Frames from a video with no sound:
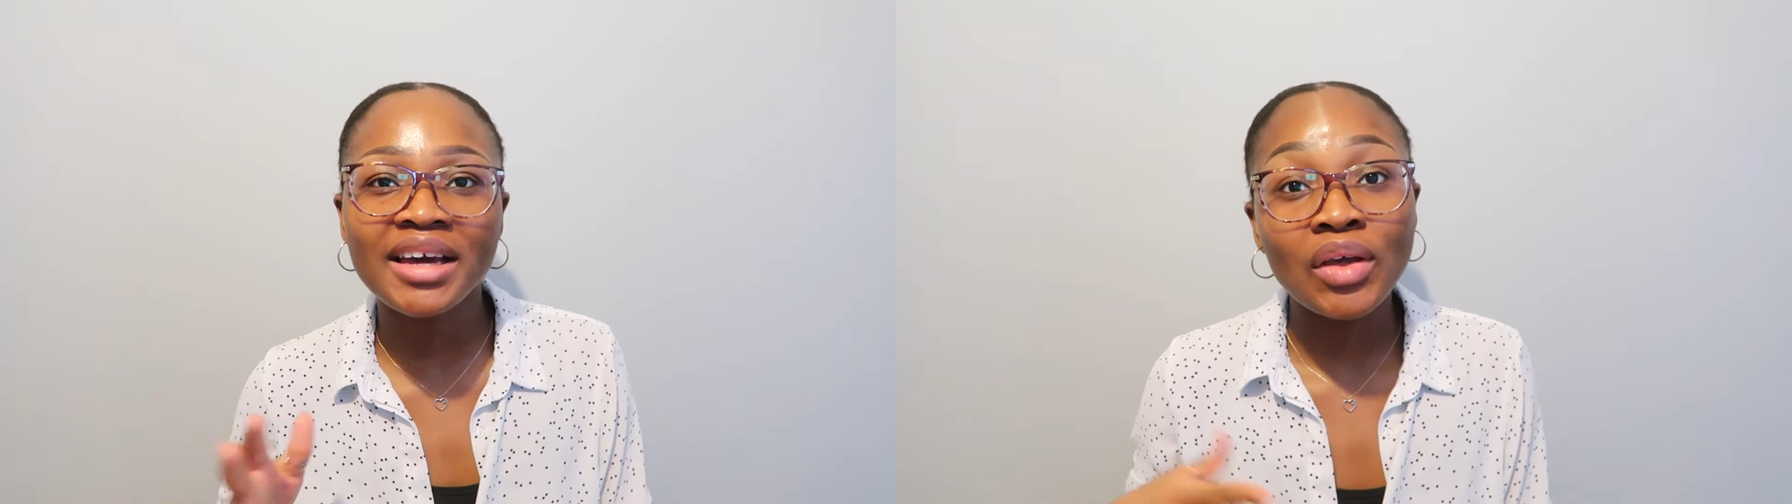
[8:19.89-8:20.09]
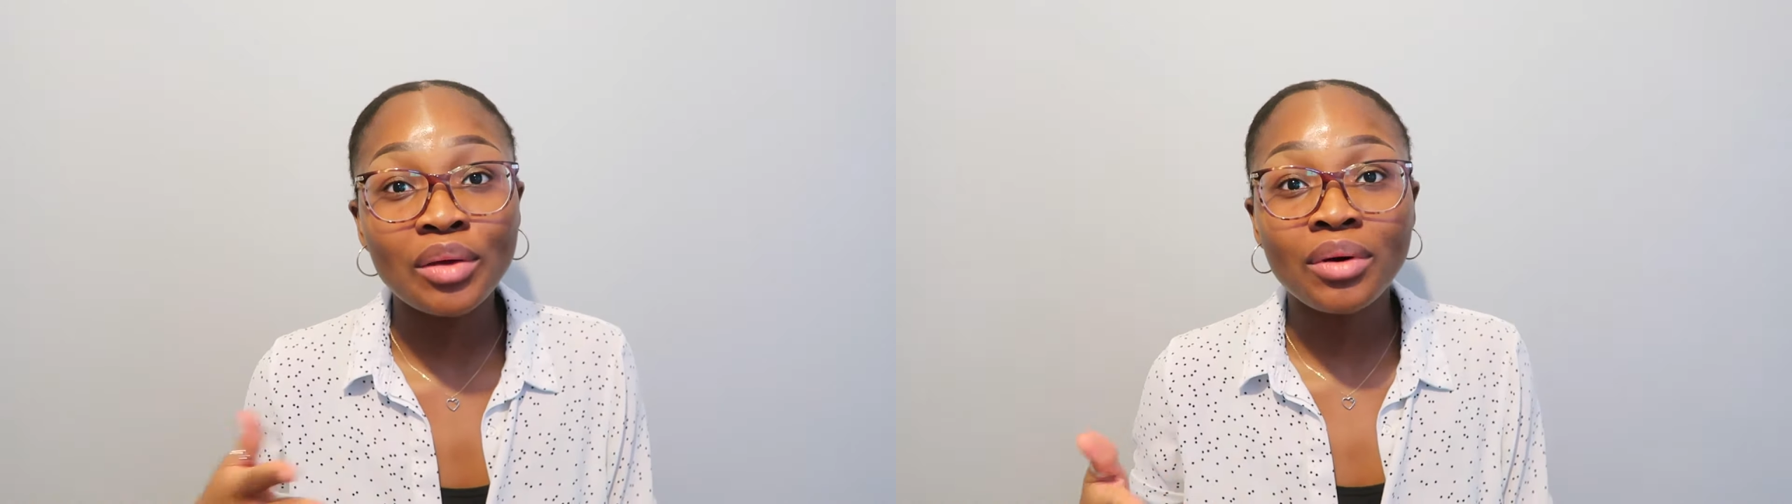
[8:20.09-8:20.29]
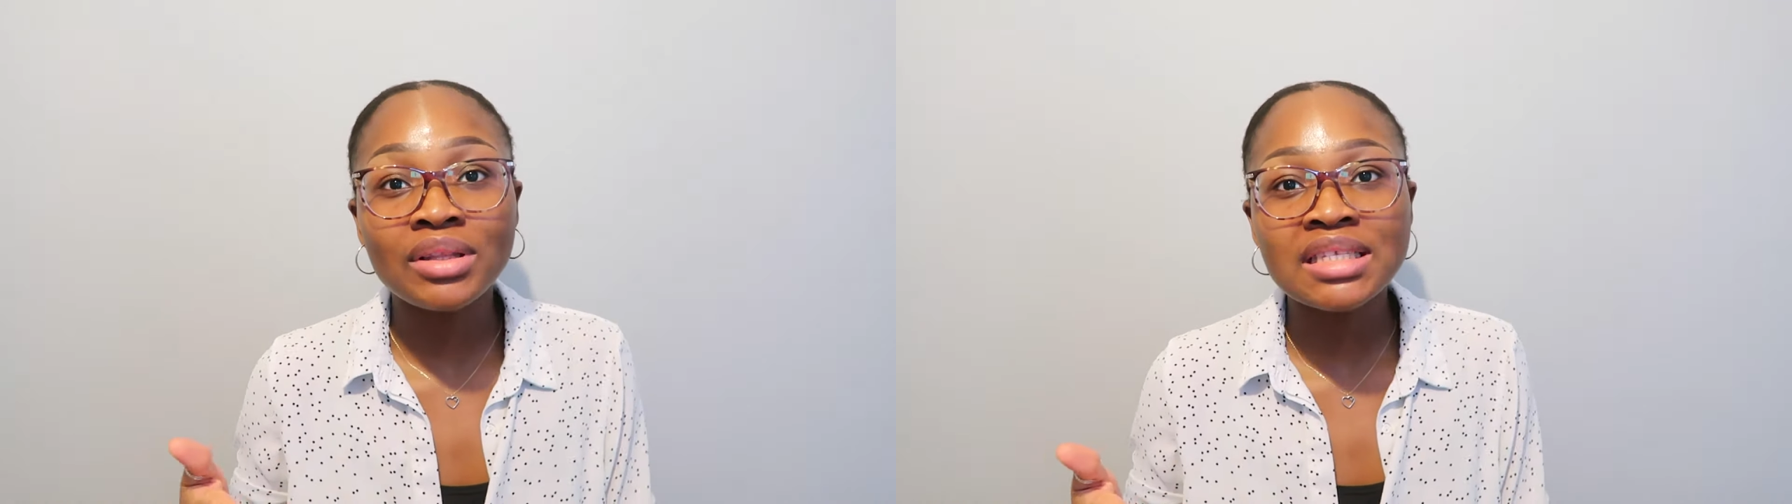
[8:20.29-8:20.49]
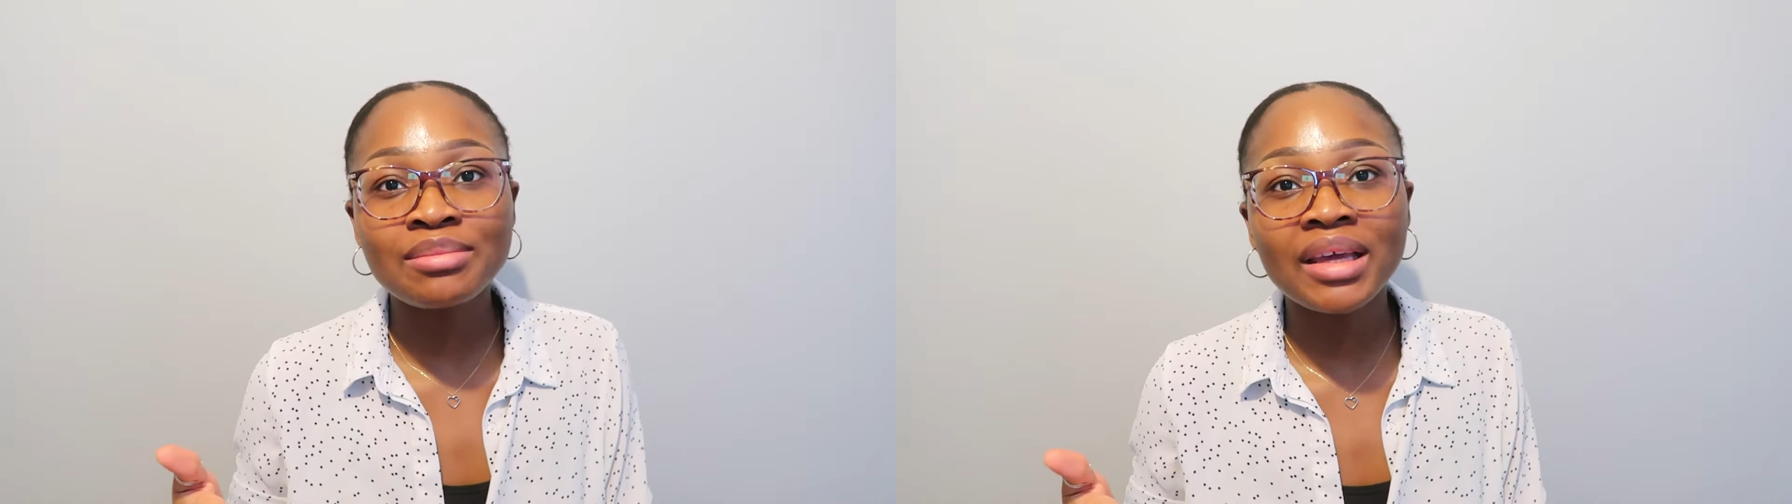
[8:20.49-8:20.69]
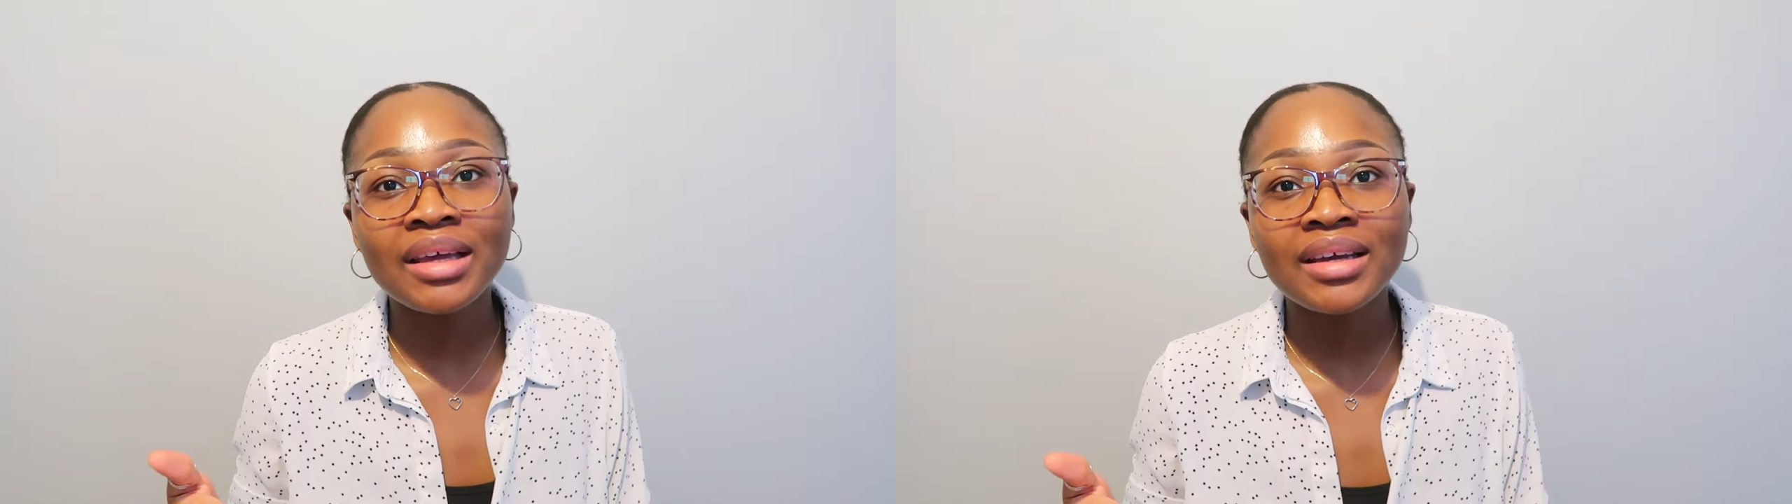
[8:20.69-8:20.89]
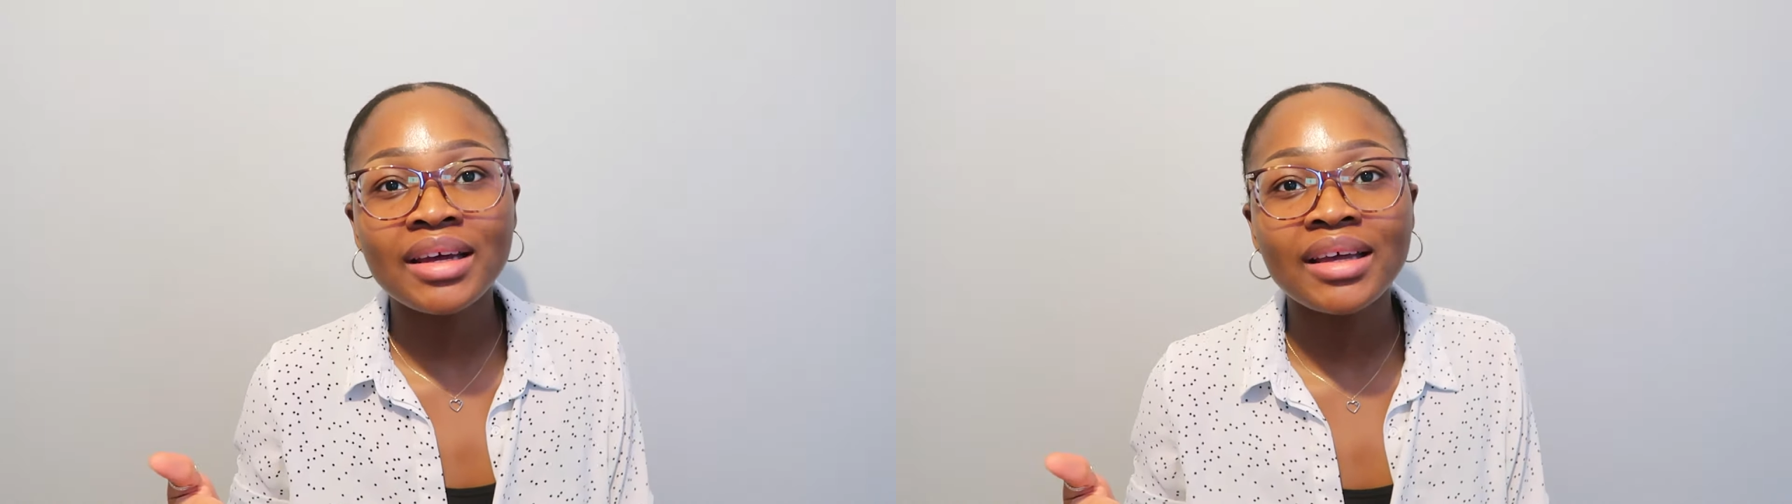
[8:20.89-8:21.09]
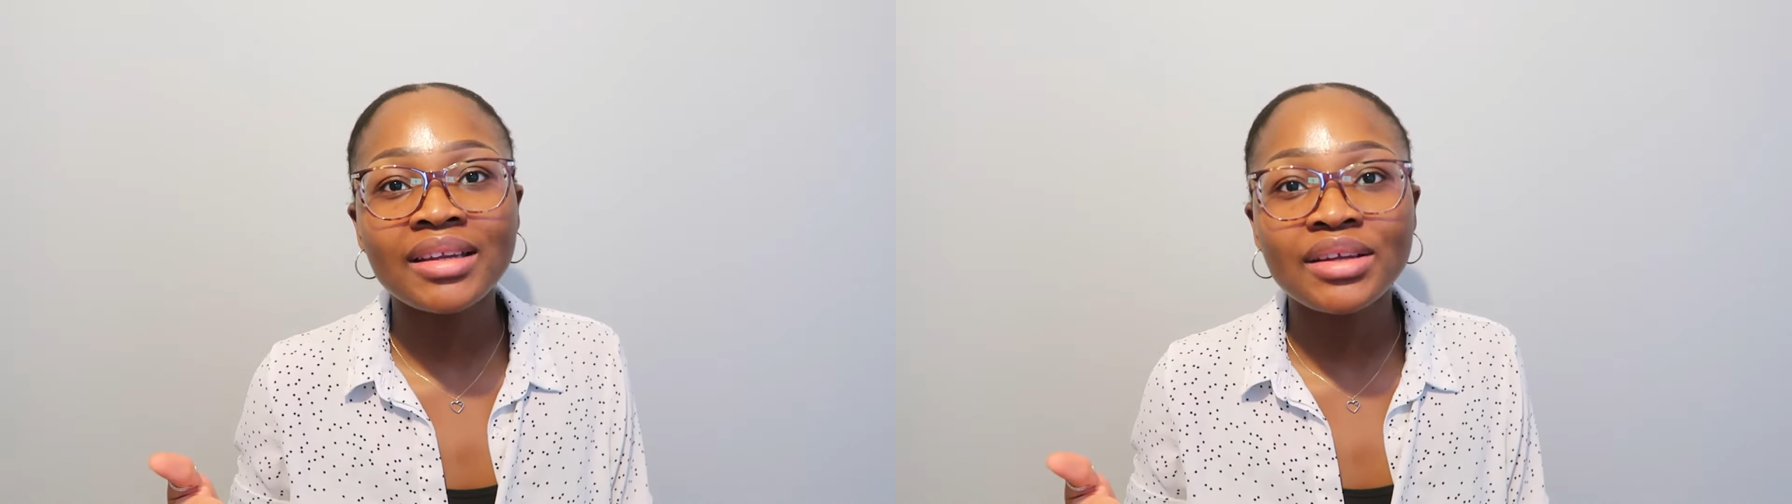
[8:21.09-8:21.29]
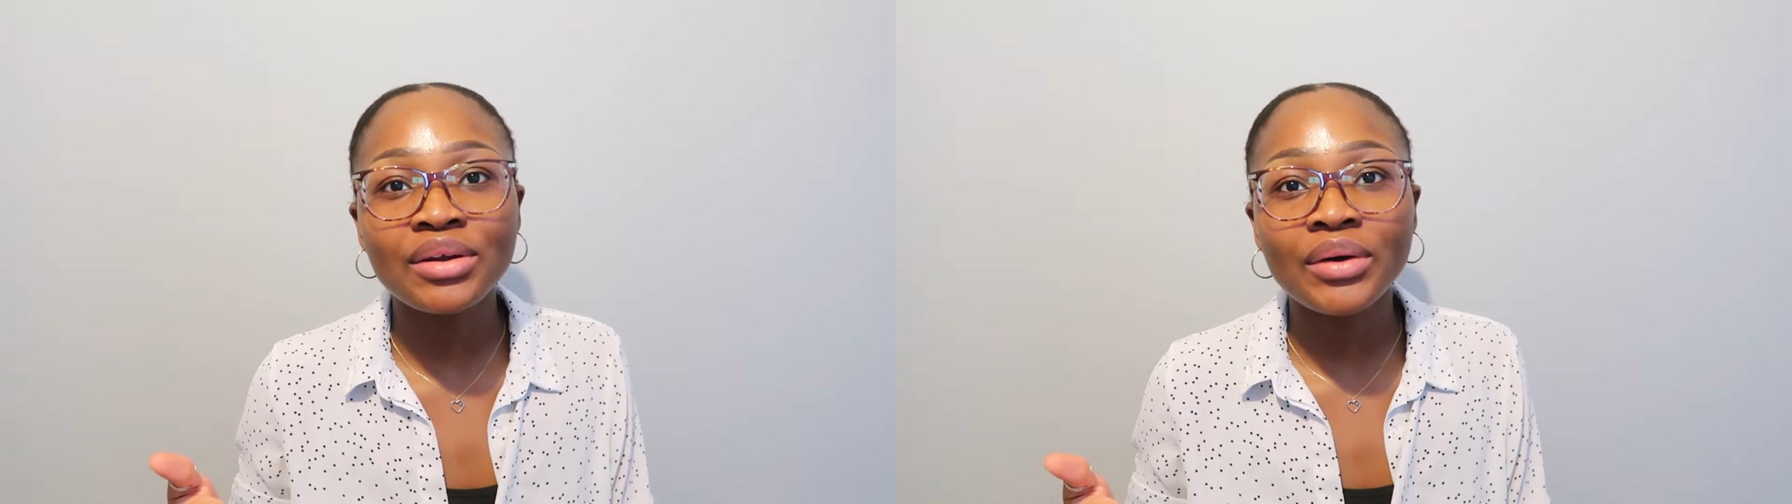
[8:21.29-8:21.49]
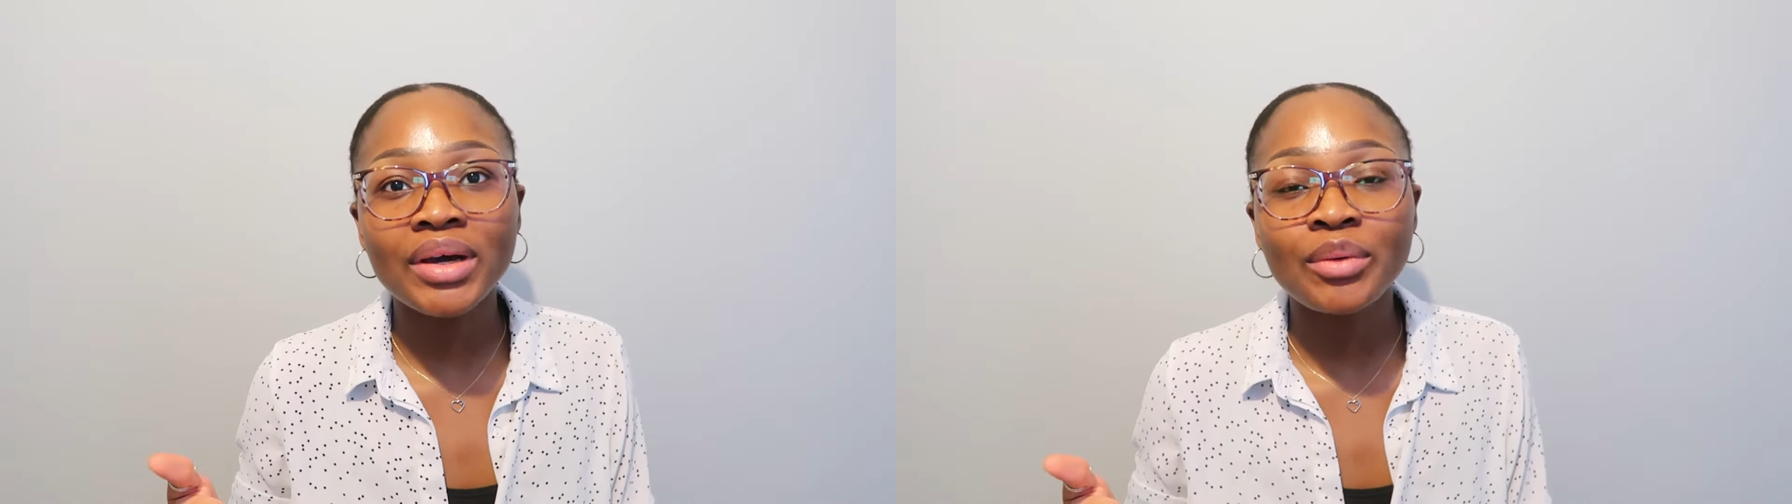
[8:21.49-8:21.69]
He wants me and you know